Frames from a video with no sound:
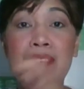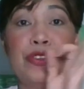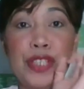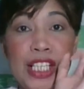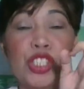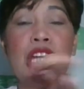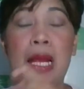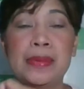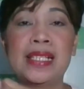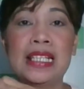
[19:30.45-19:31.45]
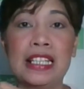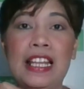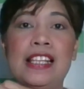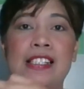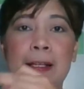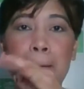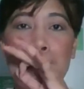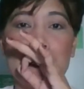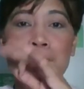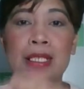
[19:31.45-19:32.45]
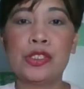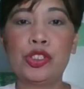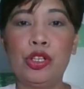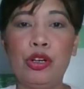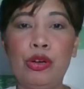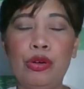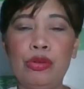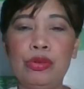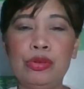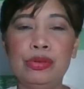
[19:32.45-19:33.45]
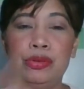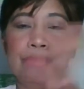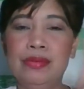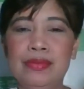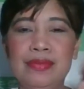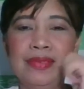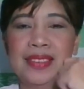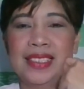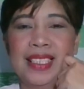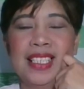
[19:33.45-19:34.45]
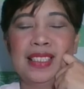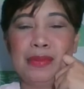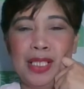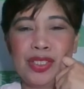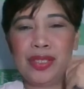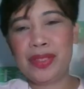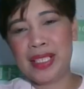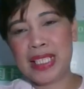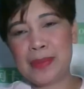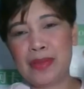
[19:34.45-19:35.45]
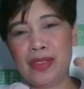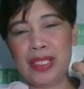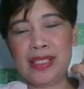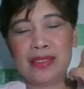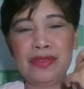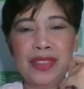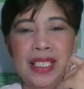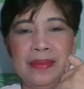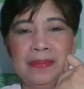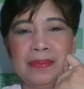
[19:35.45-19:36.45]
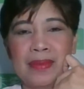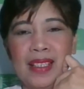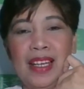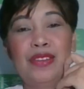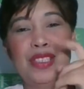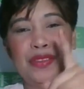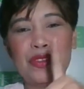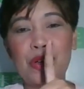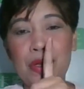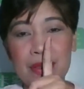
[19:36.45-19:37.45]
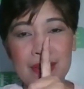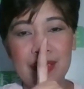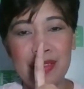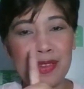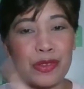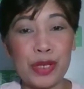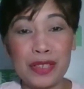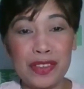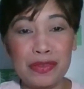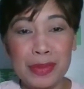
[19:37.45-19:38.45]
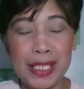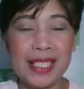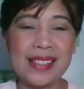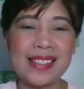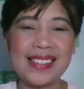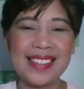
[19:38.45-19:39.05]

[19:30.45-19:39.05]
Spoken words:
For each absent class. So imagine 3 times of your lesson fee only for 25 minutes.